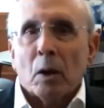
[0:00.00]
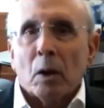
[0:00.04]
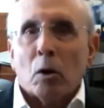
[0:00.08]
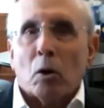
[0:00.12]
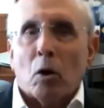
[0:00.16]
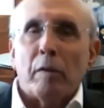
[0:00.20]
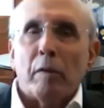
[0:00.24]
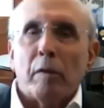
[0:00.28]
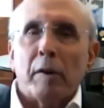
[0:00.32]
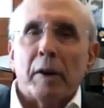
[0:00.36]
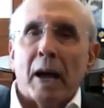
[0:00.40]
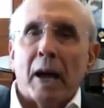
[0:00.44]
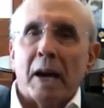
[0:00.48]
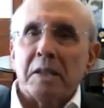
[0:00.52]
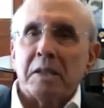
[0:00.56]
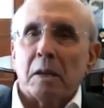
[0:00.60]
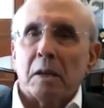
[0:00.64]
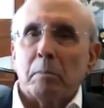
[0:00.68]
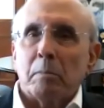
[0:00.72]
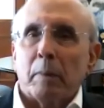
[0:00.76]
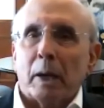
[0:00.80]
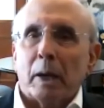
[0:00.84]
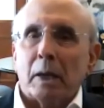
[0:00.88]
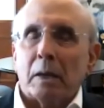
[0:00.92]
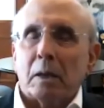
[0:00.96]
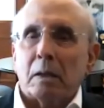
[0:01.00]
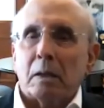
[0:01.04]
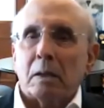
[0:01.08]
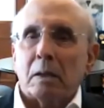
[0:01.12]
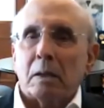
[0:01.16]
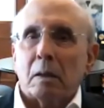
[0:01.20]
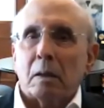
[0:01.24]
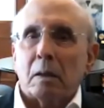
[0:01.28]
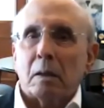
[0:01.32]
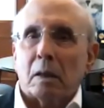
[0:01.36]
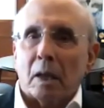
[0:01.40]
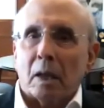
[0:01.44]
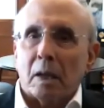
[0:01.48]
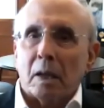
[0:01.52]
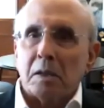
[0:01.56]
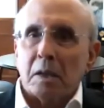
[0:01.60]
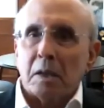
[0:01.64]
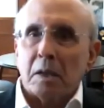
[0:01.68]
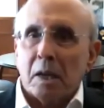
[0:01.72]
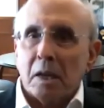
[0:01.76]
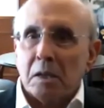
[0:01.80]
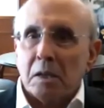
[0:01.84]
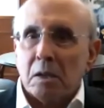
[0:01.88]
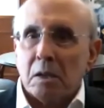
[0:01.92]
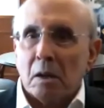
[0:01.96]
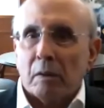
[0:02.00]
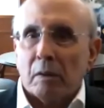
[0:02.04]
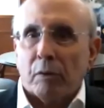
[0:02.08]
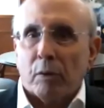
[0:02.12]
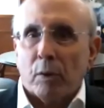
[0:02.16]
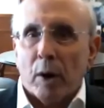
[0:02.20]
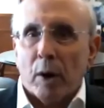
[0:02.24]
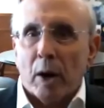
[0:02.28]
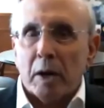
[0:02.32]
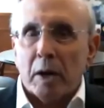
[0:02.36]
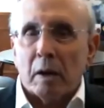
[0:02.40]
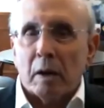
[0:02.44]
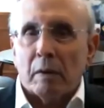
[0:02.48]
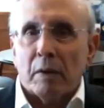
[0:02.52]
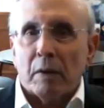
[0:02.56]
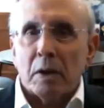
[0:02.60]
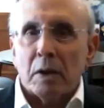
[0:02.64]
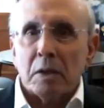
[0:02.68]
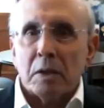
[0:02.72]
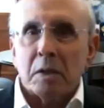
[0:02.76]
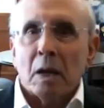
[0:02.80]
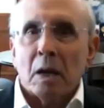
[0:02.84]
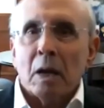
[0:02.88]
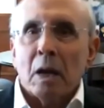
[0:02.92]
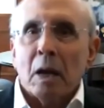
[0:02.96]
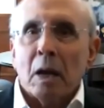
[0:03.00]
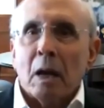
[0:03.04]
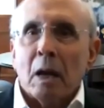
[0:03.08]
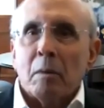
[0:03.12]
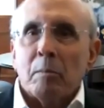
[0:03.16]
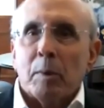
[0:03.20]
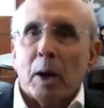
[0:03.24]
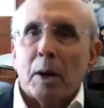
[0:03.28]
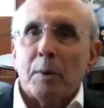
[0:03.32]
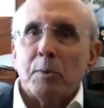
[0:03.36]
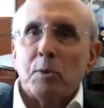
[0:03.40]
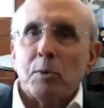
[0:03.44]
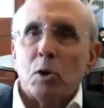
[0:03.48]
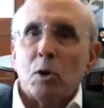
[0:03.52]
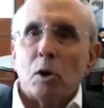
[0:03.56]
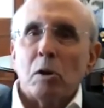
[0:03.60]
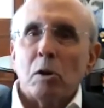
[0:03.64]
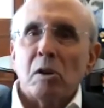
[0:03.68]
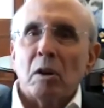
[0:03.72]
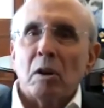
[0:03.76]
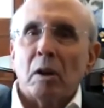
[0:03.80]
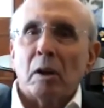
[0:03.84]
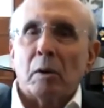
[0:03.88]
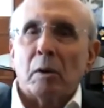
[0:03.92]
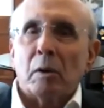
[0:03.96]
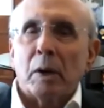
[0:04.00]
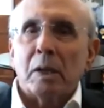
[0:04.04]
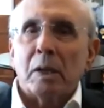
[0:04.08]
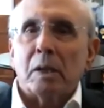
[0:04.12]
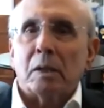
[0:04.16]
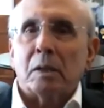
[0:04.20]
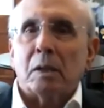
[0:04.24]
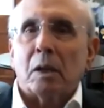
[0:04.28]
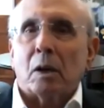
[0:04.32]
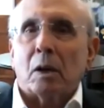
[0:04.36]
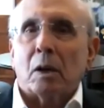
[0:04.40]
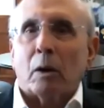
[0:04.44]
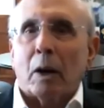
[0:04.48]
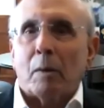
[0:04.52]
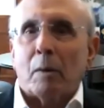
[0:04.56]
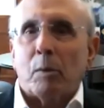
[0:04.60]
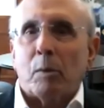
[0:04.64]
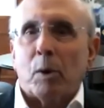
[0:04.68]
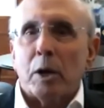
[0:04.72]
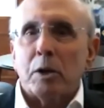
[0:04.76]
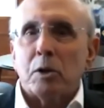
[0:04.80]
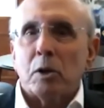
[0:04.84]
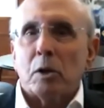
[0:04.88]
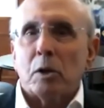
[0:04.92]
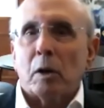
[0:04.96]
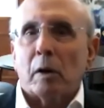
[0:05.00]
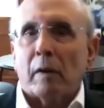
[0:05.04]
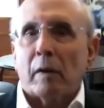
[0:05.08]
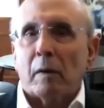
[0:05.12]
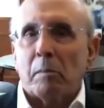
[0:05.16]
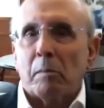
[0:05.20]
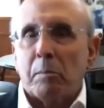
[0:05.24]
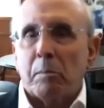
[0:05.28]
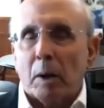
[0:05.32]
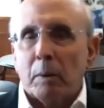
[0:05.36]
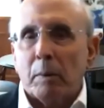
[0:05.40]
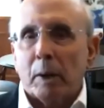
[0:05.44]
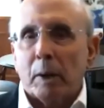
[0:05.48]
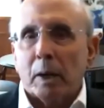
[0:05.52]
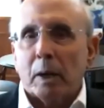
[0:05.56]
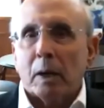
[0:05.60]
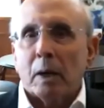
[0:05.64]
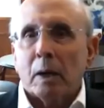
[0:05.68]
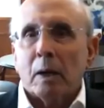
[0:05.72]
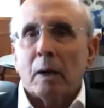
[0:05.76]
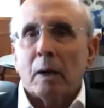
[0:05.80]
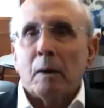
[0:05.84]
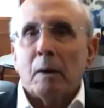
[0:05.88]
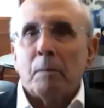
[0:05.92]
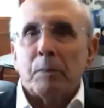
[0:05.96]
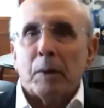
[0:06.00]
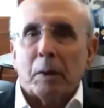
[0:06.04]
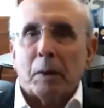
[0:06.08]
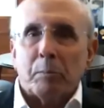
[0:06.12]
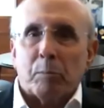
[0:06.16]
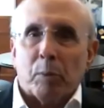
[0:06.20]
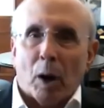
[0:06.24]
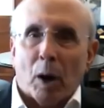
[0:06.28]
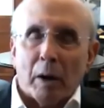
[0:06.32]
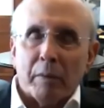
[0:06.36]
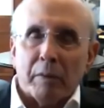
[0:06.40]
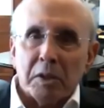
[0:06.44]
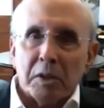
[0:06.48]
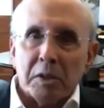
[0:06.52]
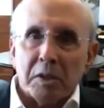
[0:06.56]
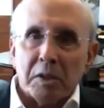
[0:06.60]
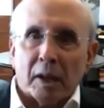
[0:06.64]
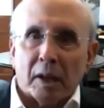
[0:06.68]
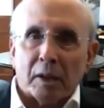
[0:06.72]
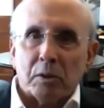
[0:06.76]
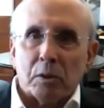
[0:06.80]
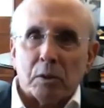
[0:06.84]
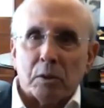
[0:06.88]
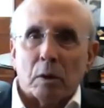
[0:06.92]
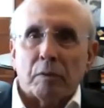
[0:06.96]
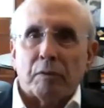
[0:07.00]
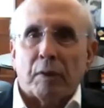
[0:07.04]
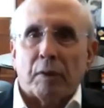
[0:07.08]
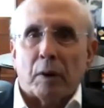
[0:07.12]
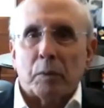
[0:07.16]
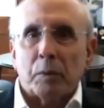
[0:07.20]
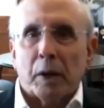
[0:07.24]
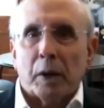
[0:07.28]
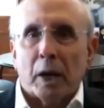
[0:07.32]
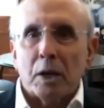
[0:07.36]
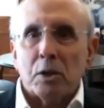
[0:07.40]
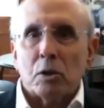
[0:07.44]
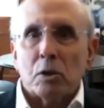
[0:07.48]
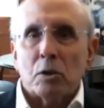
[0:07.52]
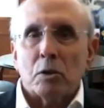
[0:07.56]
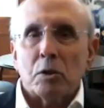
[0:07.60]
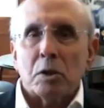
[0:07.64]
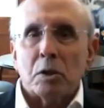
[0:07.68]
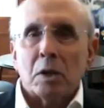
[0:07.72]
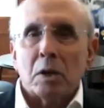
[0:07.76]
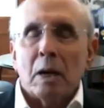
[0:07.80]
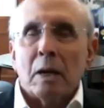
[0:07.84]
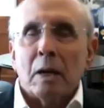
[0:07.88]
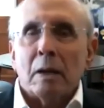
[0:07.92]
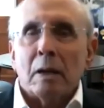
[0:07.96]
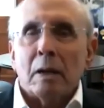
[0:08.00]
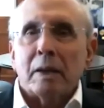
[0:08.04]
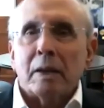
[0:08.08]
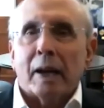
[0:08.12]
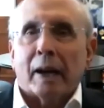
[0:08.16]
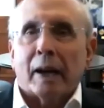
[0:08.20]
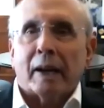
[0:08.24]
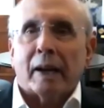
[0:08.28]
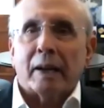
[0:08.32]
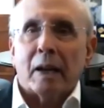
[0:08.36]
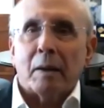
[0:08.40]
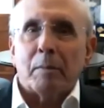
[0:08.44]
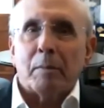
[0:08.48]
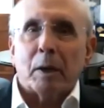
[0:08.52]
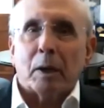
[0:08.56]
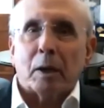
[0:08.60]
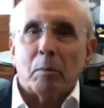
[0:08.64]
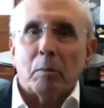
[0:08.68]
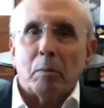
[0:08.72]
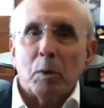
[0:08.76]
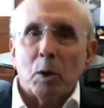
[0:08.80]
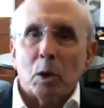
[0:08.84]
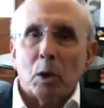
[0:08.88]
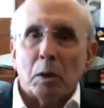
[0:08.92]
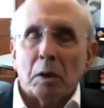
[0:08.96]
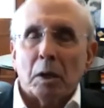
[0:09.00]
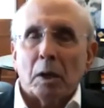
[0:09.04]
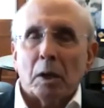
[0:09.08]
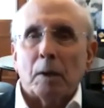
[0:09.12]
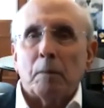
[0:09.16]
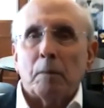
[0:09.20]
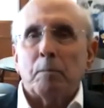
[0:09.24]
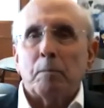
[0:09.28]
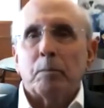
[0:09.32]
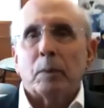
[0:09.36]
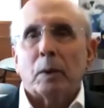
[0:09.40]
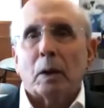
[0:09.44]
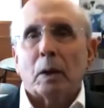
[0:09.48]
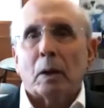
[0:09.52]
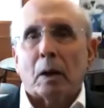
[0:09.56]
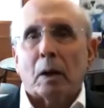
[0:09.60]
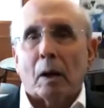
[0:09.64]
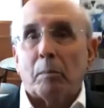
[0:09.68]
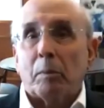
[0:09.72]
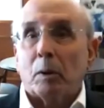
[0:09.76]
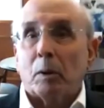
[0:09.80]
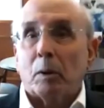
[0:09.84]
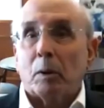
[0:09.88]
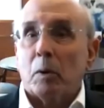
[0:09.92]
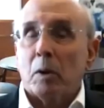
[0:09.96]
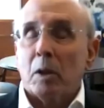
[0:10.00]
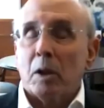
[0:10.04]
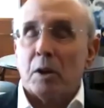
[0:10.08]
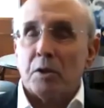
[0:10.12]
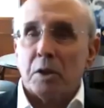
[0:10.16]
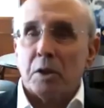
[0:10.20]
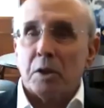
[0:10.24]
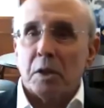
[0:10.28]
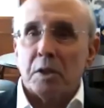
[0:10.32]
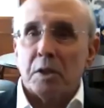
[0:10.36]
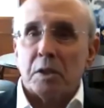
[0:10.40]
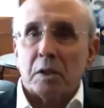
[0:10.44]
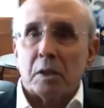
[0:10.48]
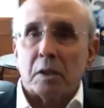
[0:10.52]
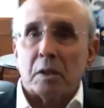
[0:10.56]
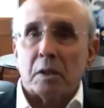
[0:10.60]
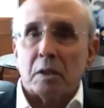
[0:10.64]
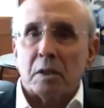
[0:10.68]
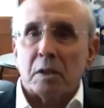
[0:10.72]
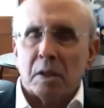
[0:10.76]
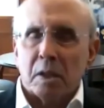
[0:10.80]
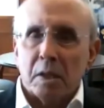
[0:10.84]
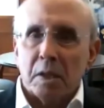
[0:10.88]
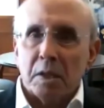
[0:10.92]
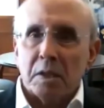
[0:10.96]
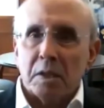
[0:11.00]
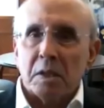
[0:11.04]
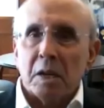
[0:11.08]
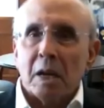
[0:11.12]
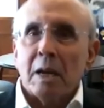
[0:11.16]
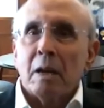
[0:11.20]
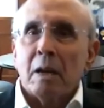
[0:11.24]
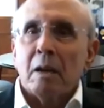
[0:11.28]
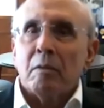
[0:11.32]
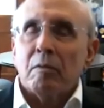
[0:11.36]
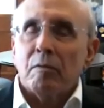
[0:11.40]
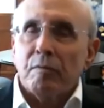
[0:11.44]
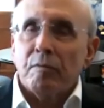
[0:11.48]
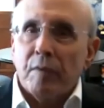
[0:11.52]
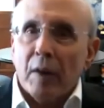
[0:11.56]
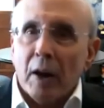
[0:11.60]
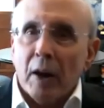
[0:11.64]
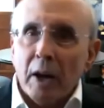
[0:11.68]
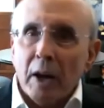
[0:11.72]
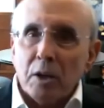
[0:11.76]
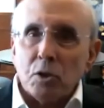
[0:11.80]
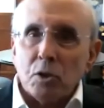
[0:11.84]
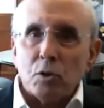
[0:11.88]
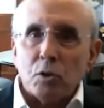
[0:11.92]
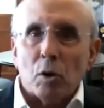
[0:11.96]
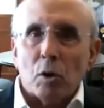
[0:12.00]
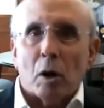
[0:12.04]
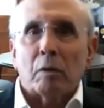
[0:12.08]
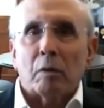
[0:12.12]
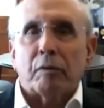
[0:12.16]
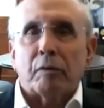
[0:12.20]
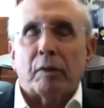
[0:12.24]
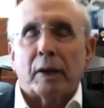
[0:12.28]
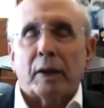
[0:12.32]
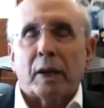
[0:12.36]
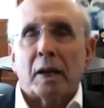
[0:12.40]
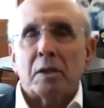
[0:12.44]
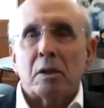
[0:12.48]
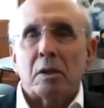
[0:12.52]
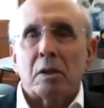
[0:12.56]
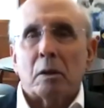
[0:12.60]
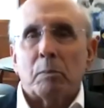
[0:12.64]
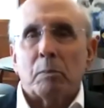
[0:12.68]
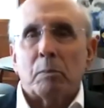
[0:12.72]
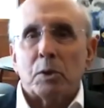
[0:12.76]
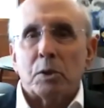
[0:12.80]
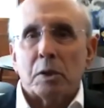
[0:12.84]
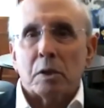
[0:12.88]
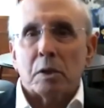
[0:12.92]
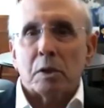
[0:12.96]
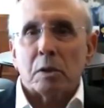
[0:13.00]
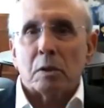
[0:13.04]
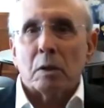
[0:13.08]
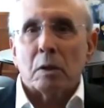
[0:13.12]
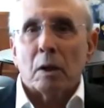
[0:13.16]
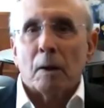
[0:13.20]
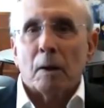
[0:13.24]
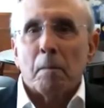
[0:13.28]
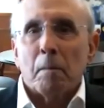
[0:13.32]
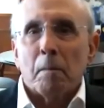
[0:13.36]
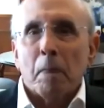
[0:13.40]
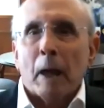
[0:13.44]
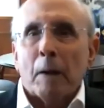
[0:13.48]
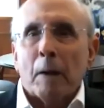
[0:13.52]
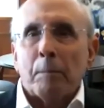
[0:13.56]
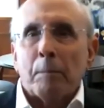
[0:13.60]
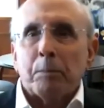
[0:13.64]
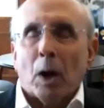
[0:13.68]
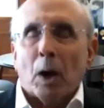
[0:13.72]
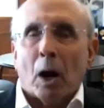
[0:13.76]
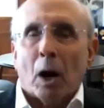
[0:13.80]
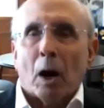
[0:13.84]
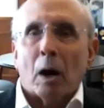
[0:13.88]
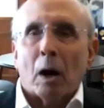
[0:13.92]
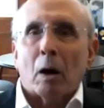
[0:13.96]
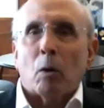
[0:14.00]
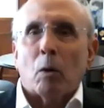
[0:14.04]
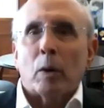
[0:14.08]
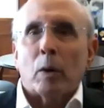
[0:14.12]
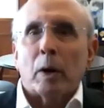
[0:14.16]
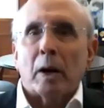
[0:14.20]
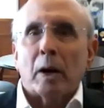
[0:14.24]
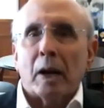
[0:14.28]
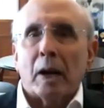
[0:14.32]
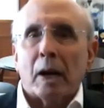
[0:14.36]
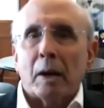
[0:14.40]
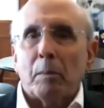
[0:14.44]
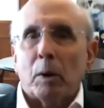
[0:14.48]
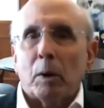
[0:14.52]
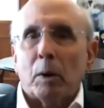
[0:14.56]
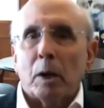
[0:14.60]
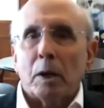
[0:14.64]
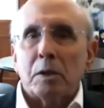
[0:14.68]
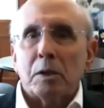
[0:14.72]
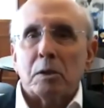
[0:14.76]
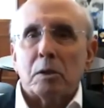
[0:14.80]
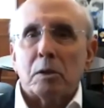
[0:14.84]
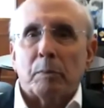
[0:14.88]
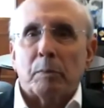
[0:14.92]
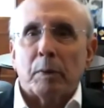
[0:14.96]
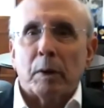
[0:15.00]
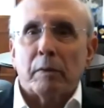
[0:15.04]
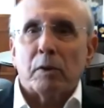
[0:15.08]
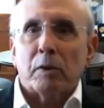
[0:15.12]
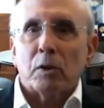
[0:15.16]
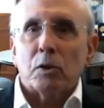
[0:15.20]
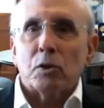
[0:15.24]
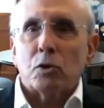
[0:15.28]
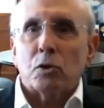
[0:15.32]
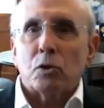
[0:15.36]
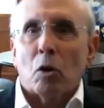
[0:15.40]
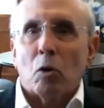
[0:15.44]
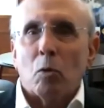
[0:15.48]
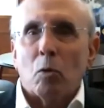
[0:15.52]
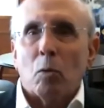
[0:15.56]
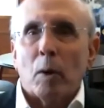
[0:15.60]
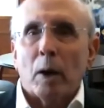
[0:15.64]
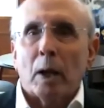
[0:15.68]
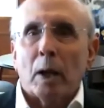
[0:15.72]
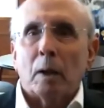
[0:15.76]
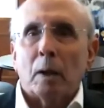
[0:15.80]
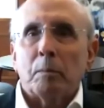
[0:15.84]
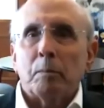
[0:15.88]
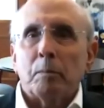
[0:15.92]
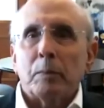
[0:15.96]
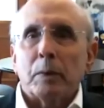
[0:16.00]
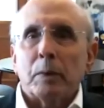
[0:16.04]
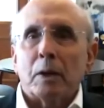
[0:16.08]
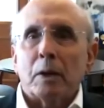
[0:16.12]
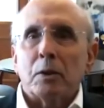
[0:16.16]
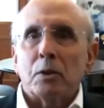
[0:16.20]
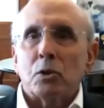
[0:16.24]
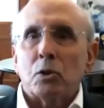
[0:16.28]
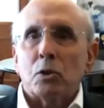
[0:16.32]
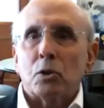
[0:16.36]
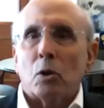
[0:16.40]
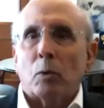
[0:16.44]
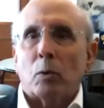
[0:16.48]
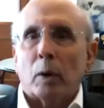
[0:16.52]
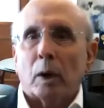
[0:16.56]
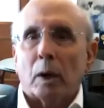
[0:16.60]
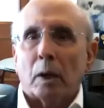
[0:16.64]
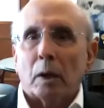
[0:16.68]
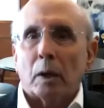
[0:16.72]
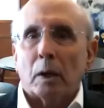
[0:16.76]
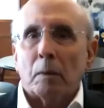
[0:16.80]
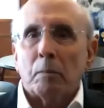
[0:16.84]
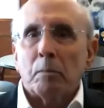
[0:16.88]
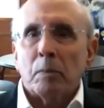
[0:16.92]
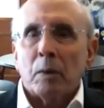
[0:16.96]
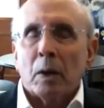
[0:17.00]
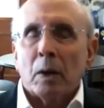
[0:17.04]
COVID hasn't made things easier for any of us, but I'm sure you'll agree that the collaboration of our public and private sector, foundations, the academic community, coupled with our city's very strong financial position, are what enable us to pivot so well and so quickly.